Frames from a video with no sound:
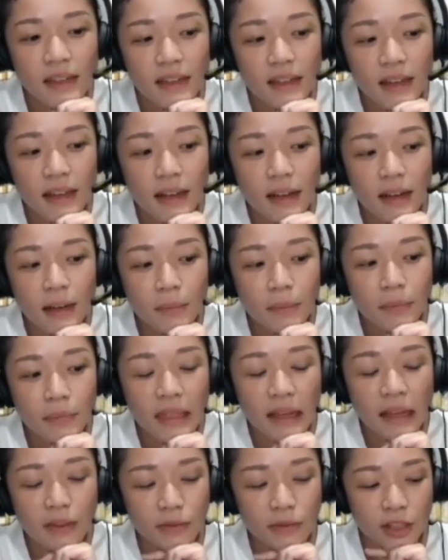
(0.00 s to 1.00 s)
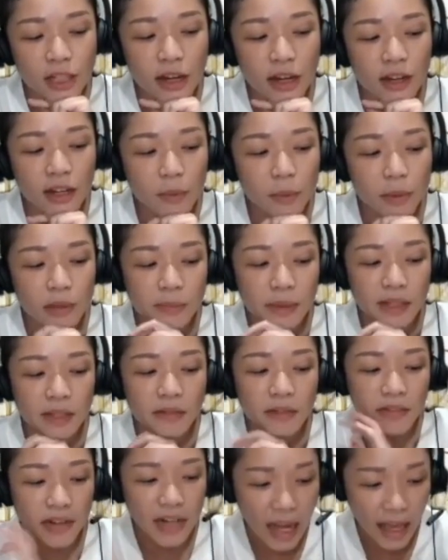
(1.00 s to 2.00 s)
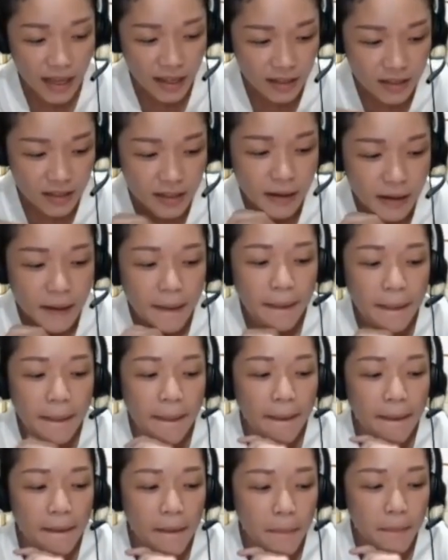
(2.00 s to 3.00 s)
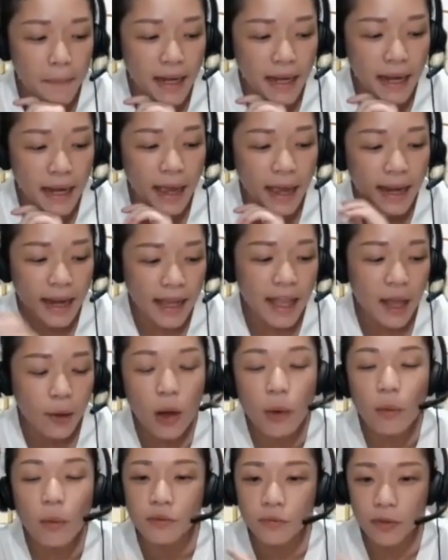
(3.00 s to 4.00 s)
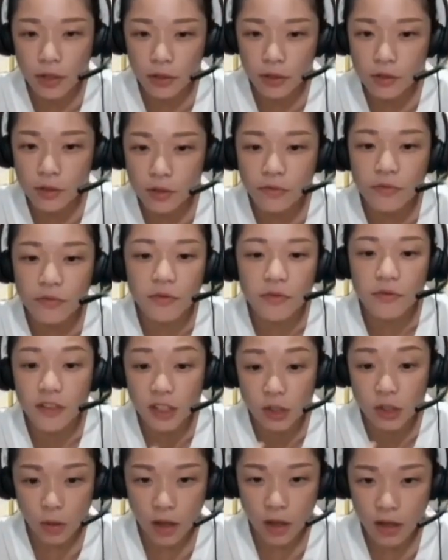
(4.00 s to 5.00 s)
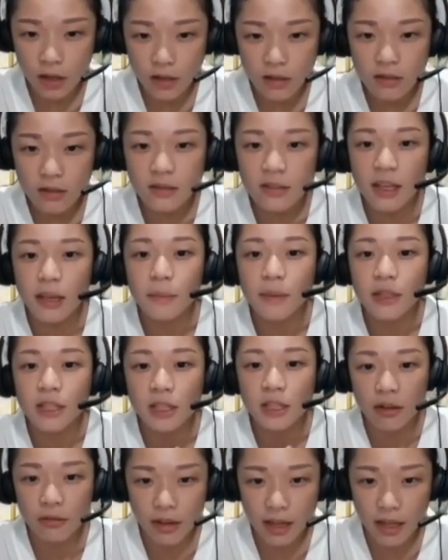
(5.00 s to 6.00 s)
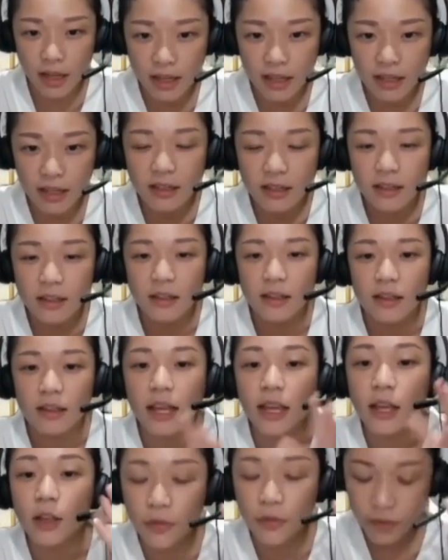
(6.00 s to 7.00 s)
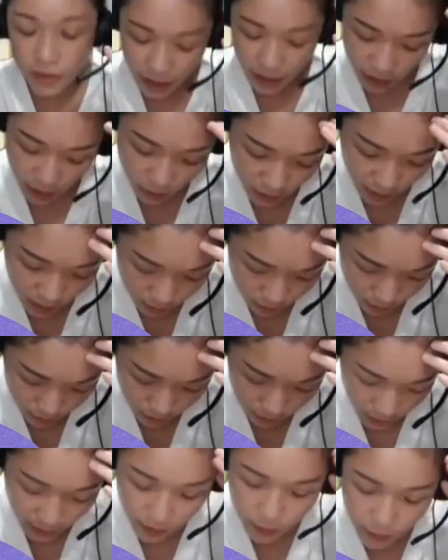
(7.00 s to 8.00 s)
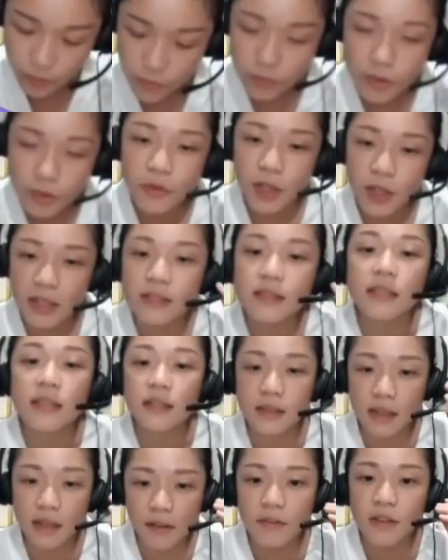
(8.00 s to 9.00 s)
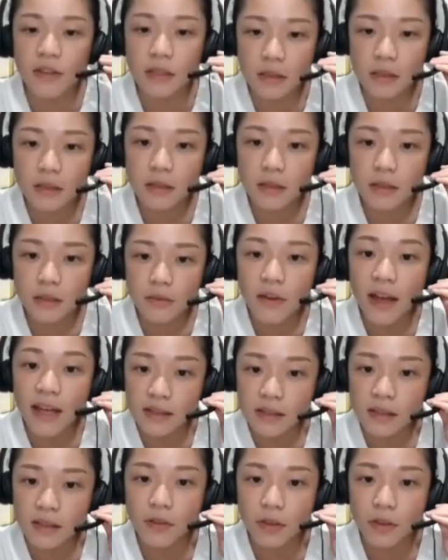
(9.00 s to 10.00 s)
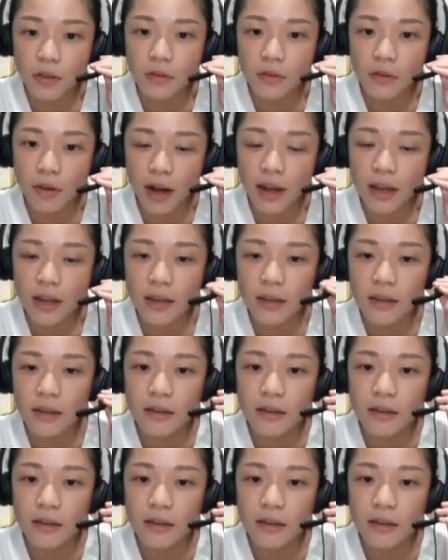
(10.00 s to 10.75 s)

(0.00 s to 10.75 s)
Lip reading: Thanks for sharing the perspective of a client. And I get what works for you. So visual imagery, like you feel like you need to, like, if you can see stuff, it's faster for you, right?